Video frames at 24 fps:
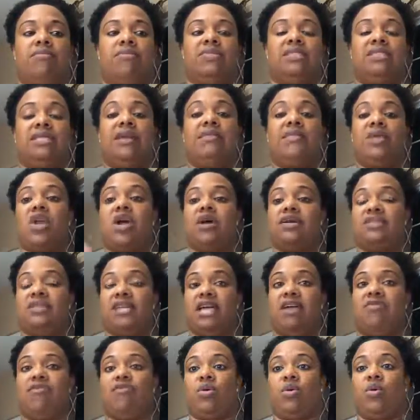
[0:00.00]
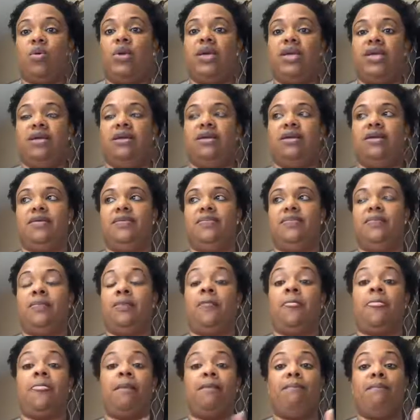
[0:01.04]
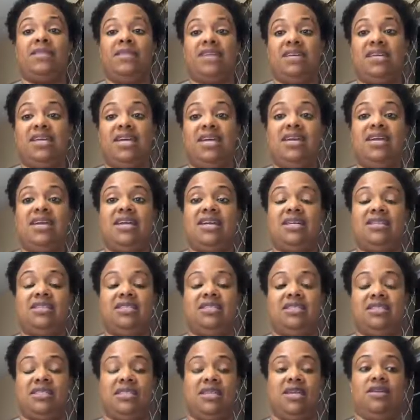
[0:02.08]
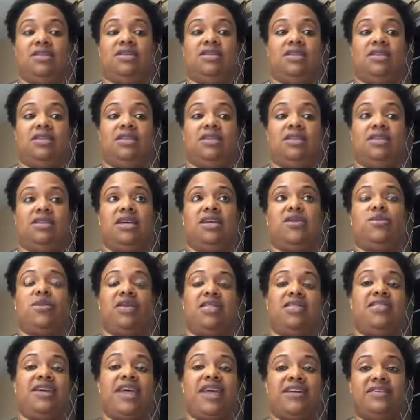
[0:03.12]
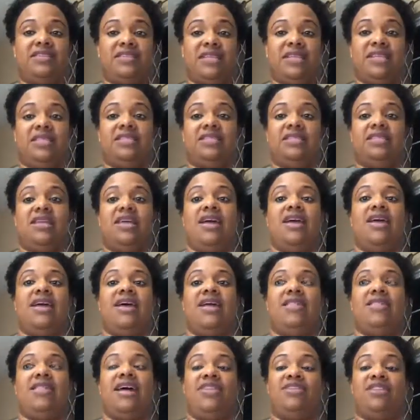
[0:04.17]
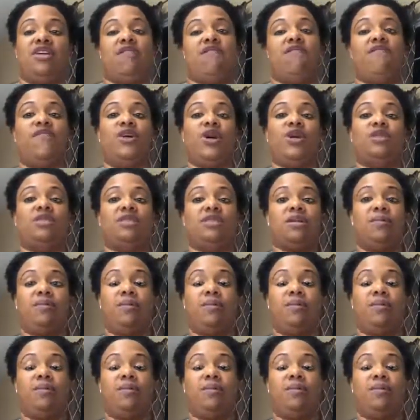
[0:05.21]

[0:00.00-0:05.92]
seminars every week. But the key is the thing with theirs is that their first